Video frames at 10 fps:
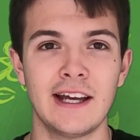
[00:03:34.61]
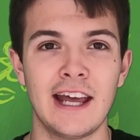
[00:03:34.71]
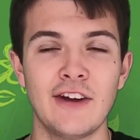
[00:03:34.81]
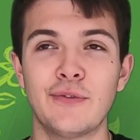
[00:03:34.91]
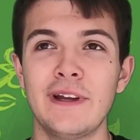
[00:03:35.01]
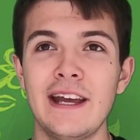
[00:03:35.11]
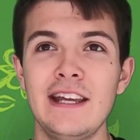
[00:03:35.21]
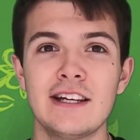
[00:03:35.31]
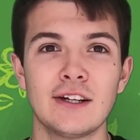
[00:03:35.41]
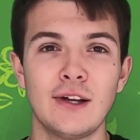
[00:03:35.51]
If we
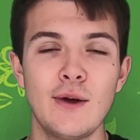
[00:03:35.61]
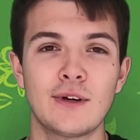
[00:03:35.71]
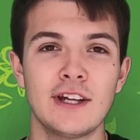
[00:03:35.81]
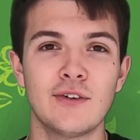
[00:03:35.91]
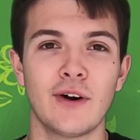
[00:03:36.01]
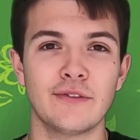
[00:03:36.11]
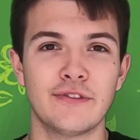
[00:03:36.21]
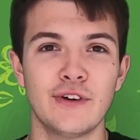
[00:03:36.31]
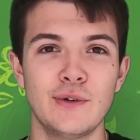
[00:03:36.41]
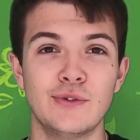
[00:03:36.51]
eat locally grown
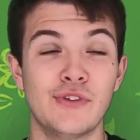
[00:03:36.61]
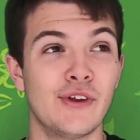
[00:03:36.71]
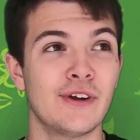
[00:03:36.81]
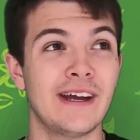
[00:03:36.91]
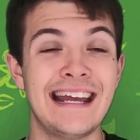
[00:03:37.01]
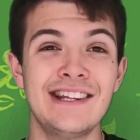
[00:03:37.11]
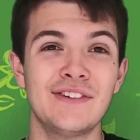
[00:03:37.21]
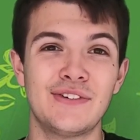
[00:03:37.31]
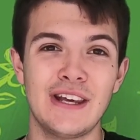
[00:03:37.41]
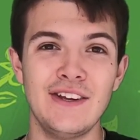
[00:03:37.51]
foods that are in
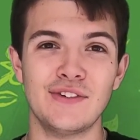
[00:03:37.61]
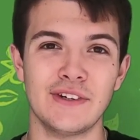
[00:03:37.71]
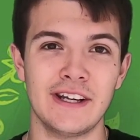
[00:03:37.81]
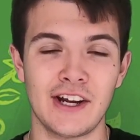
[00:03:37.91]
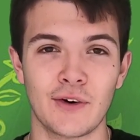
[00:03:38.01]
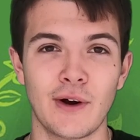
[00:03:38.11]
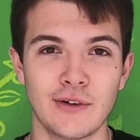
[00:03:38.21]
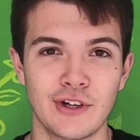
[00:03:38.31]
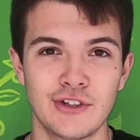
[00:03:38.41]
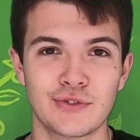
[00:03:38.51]
season in our own
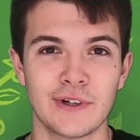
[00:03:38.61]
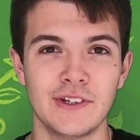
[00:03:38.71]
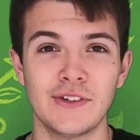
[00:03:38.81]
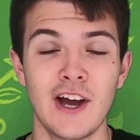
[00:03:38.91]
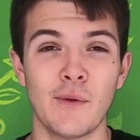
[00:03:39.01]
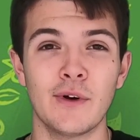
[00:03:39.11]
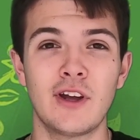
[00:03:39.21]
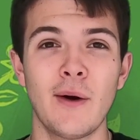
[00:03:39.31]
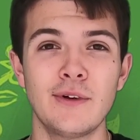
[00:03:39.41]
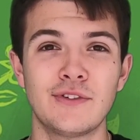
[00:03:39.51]
countries, we're
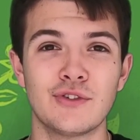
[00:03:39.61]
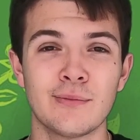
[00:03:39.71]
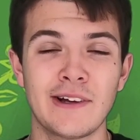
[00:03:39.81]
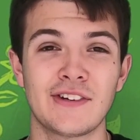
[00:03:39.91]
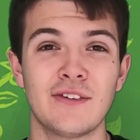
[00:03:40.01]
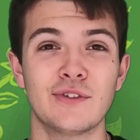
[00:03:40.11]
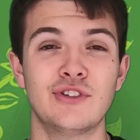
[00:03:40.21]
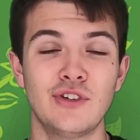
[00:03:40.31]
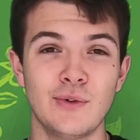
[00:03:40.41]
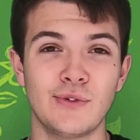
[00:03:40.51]
going to dramatically
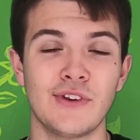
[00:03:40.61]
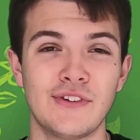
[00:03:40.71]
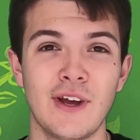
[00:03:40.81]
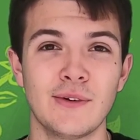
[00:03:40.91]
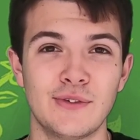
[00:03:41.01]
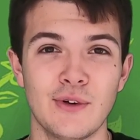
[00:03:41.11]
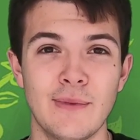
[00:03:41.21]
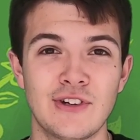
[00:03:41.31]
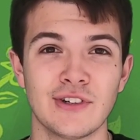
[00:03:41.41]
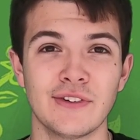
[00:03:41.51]
reduce the CO2
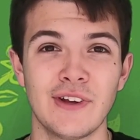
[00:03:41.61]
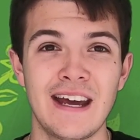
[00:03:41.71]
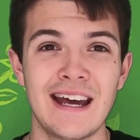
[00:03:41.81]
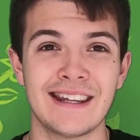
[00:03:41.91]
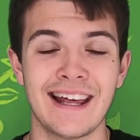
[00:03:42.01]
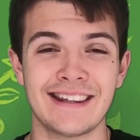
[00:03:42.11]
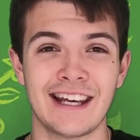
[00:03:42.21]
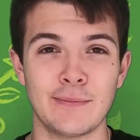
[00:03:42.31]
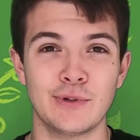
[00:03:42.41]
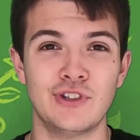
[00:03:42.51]
emissions that
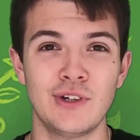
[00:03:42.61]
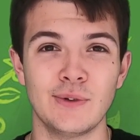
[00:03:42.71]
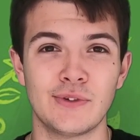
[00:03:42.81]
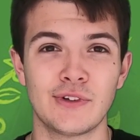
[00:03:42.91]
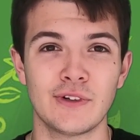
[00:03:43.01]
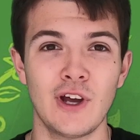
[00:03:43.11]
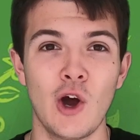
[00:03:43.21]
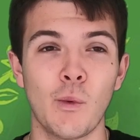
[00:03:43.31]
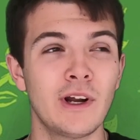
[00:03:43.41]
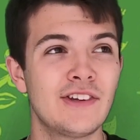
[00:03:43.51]
they produce.
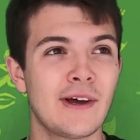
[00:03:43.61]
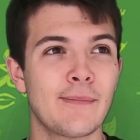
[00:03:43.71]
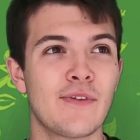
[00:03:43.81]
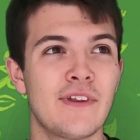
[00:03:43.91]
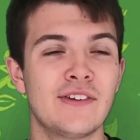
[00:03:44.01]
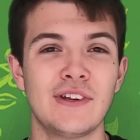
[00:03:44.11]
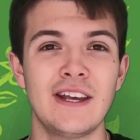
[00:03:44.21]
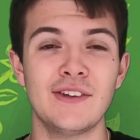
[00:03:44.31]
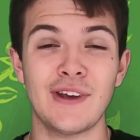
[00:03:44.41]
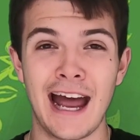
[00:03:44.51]
One example of this
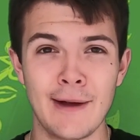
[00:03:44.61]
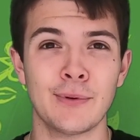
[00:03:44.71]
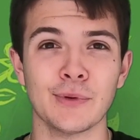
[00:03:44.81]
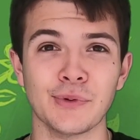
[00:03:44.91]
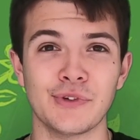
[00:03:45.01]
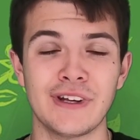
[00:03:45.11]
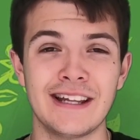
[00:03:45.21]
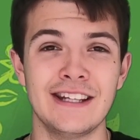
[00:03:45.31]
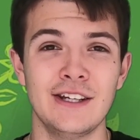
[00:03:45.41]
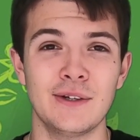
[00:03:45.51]
is apples
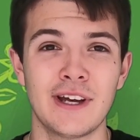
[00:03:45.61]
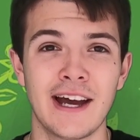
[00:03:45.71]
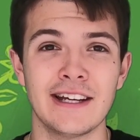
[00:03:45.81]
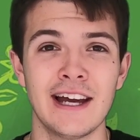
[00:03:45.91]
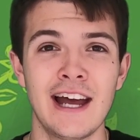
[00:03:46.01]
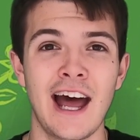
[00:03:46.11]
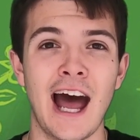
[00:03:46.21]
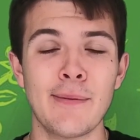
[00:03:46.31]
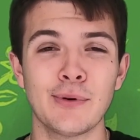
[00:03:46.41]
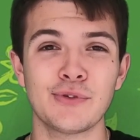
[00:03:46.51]
in the UK.
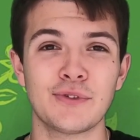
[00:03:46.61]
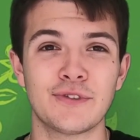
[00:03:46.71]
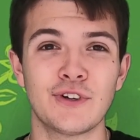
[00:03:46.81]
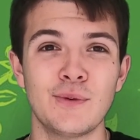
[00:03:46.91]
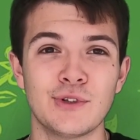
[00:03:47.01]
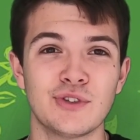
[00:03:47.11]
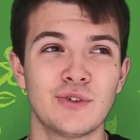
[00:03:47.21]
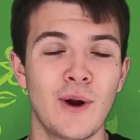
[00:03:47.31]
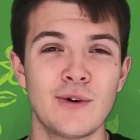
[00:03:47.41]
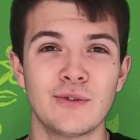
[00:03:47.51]
Apples are a fruit which are
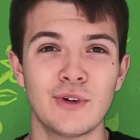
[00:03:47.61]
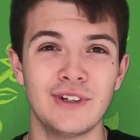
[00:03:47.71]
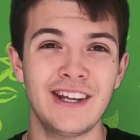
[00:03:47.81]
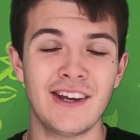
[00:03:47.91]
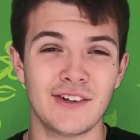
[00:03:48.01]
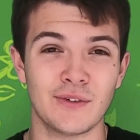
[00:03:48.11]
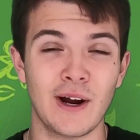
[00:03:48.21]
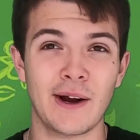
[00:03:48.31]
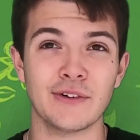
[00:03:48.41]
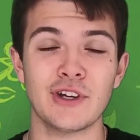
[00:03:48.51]
grown year
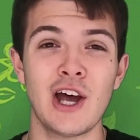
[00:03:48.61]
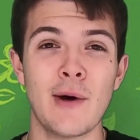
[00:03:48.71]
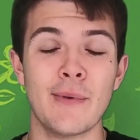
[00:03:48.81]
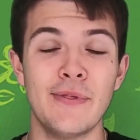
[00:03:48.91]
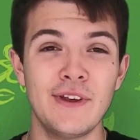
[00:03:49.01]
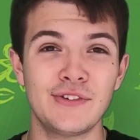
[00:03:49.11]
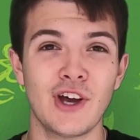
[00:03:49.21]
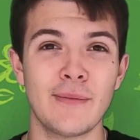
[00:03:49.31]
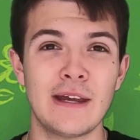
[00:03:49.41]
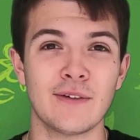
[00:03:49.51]
round, but this
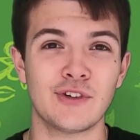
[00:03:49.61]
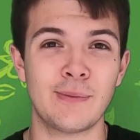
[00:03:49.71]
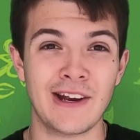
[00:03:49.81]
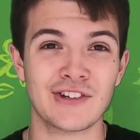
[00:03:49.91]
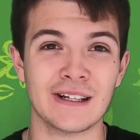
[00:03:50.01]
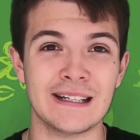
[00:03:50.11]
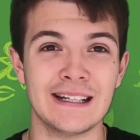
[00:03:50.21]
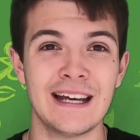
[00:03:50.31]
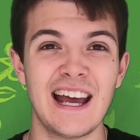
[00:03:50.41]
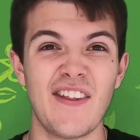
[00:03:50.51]
time of year especially,
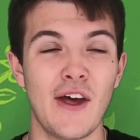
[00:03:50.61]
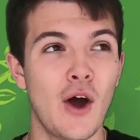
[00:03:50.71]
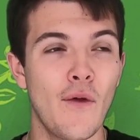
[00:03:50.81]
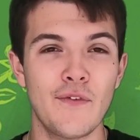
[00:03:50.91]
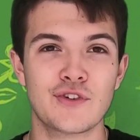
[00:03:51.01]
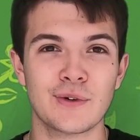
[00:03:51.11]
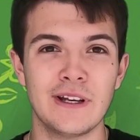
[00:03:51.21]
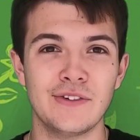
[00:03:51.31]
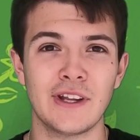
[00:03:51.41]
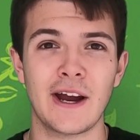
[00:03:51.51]
they're on the
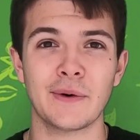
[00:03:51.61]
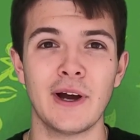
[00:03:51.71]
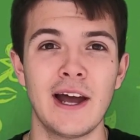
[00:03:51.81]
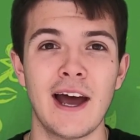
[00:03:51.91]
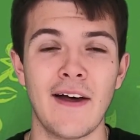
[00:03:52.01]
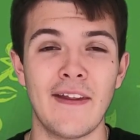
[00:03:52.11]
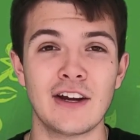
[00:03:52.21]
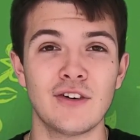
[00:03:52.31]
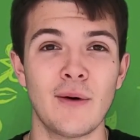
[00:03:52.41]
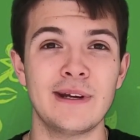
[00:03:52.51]
trees now and they're
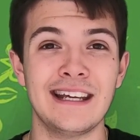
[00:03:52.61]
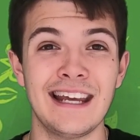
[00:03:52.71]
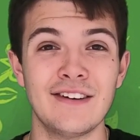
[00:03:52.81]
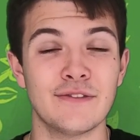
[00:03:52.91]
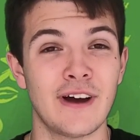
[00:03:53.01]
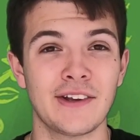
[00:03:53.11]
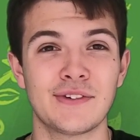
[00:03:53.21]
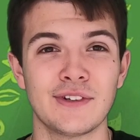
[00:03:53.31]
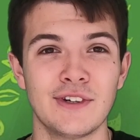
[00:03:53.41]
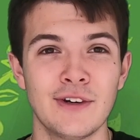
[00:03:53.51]
growing in
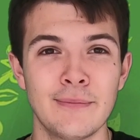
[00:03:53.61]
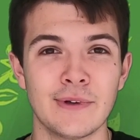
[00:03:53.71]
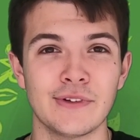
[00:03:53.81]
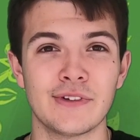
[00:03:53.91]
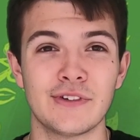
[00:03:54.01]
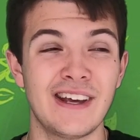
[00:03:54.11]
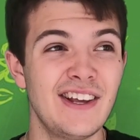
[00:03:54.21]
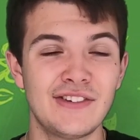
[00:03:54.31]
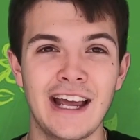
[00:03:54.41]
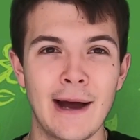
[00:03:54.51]
vast numbers. So
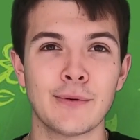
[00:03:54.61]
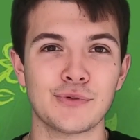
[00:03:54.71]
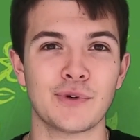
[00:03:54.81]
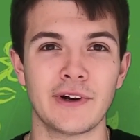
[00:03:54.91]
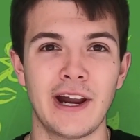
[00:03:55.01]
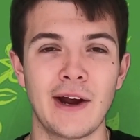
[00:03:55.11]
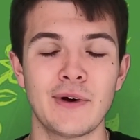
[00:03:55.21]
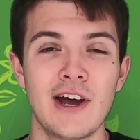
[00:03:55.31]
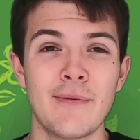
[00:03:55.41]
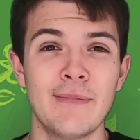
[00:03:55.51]
eating apples right now
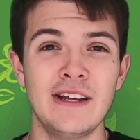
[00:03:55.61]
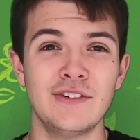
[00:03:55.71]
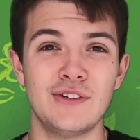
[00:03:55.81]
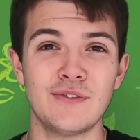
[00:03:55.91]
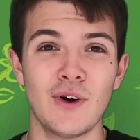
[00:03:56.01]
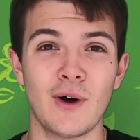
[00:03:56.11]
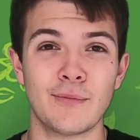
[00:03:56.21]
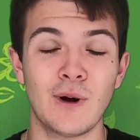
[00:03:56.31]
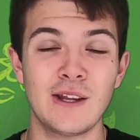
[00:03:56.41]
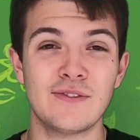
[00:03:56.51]
means you've got a
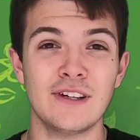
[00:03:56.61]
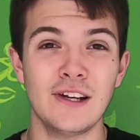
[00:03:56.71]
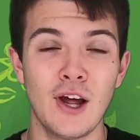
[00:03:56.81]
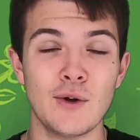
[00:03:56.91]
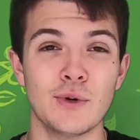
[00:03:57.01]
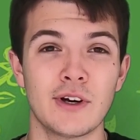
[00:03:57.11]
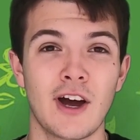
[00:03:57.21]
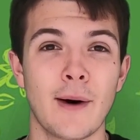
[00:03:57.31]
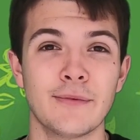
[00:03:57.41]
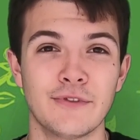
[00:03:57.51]
relatively low
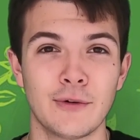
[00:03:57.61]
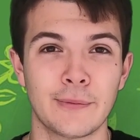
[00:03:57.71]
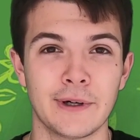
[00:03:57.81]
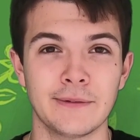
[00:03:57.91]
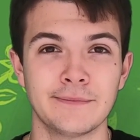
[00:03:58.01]
carbon footprint.